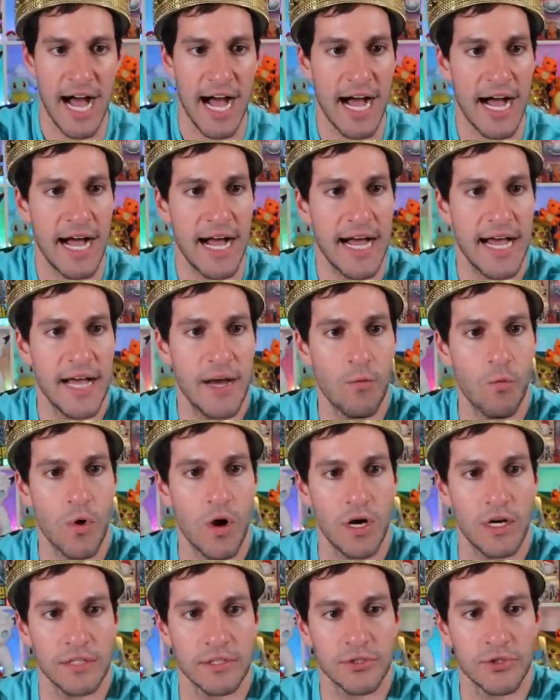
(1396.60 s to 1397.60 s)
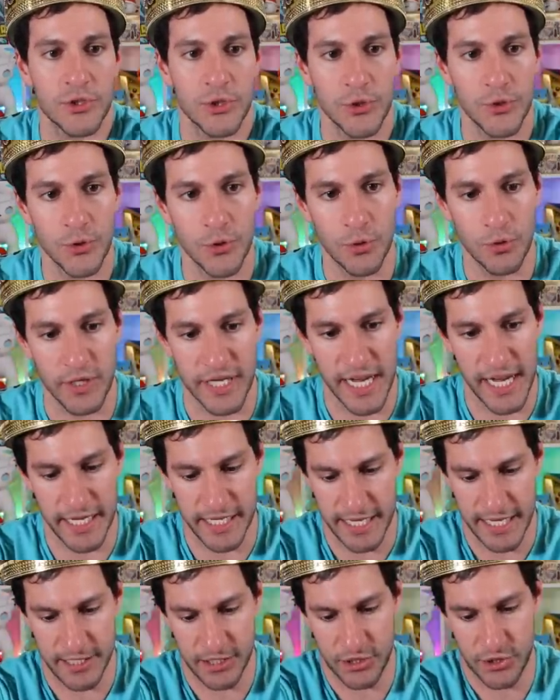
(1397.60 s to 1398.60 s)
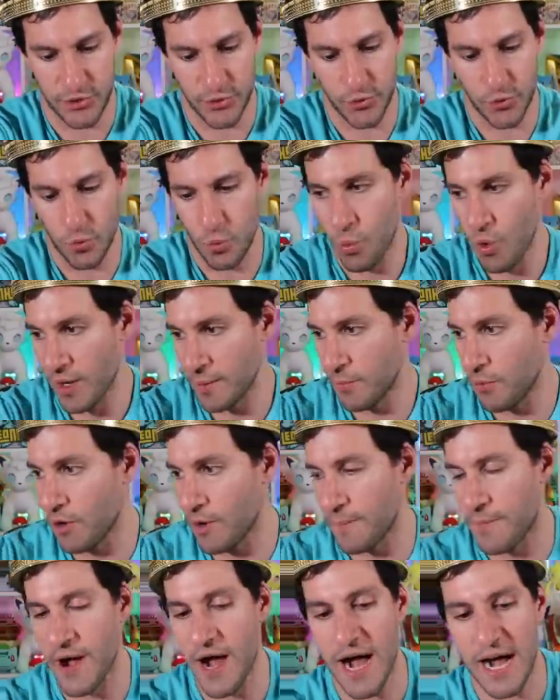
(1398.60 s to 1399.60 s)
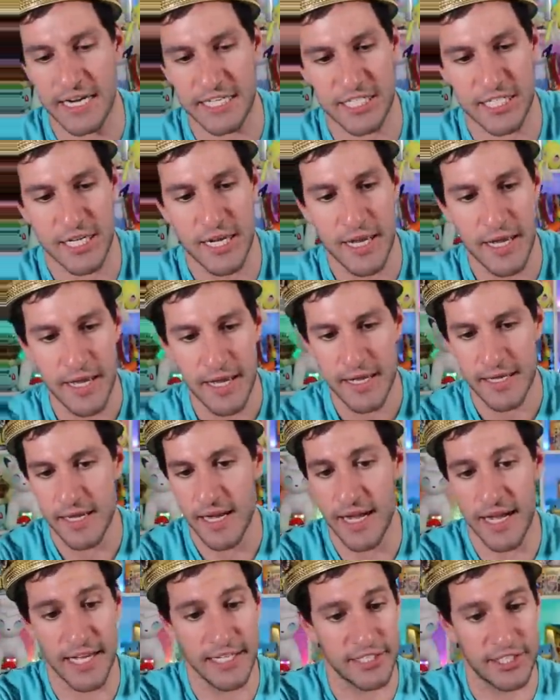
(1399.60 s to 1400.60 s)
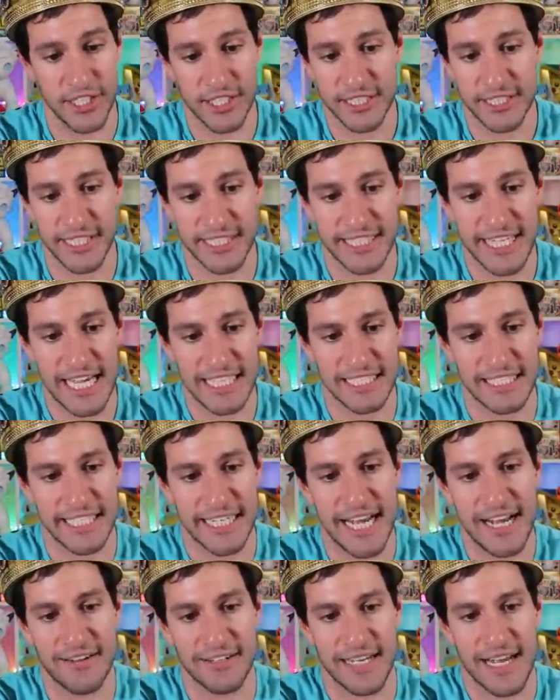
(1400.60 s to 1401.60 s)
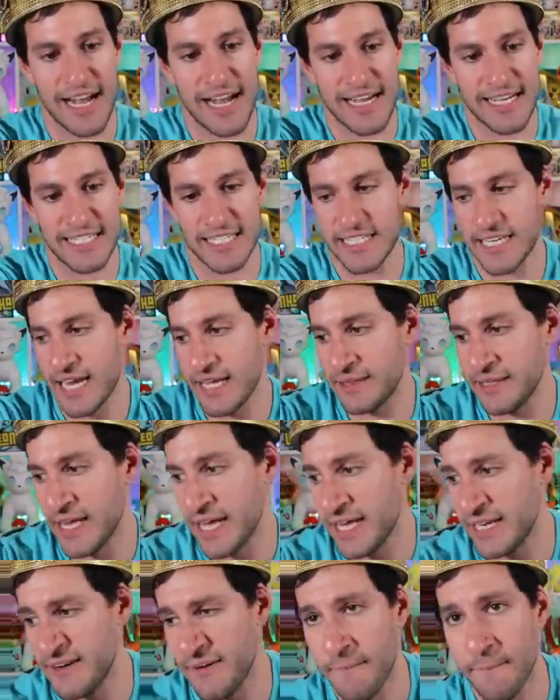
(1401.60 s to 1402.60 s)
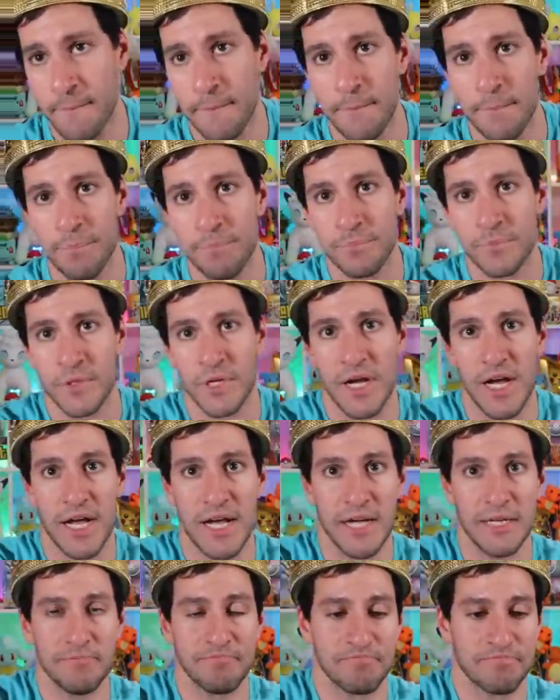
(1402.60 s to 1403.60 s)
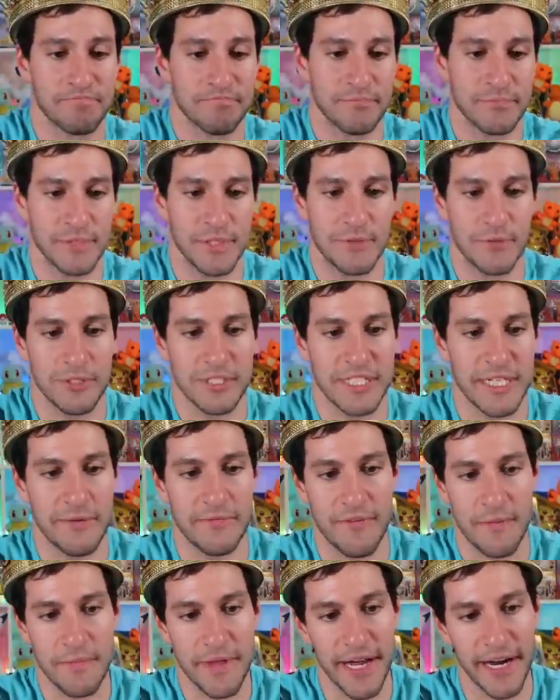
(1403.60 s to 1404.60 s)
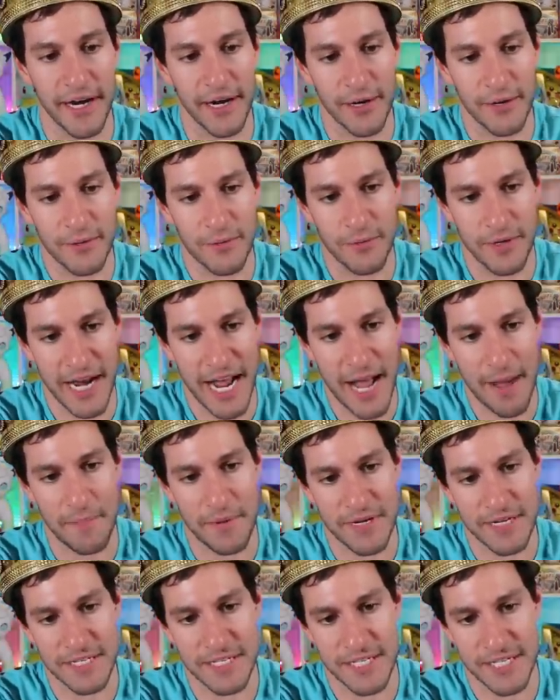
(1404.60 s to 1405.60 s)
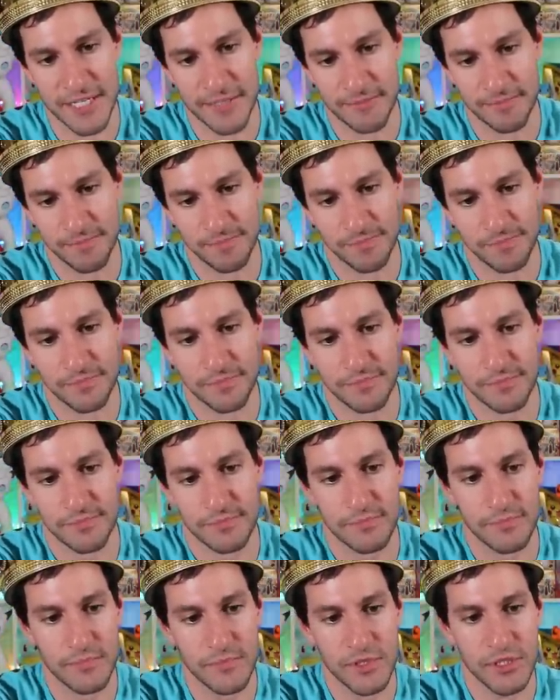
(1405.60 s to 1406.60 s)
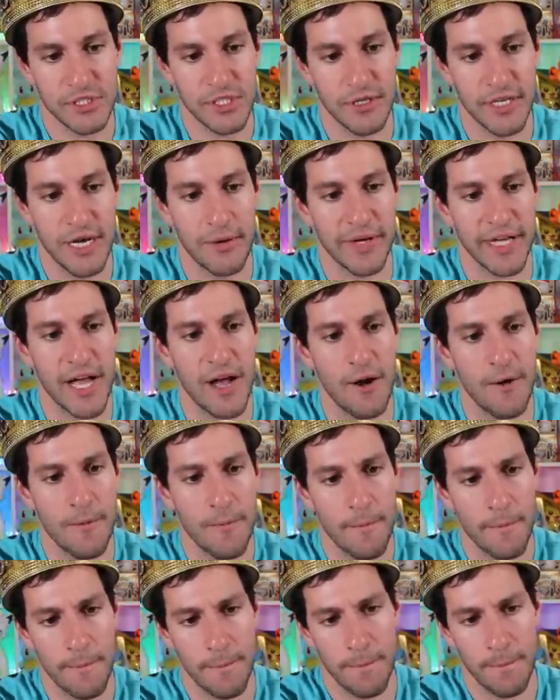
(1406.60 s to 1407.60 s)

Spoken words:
I want to get into one more box just to test it out, guys, and then we'll see from there what happens. So here we go.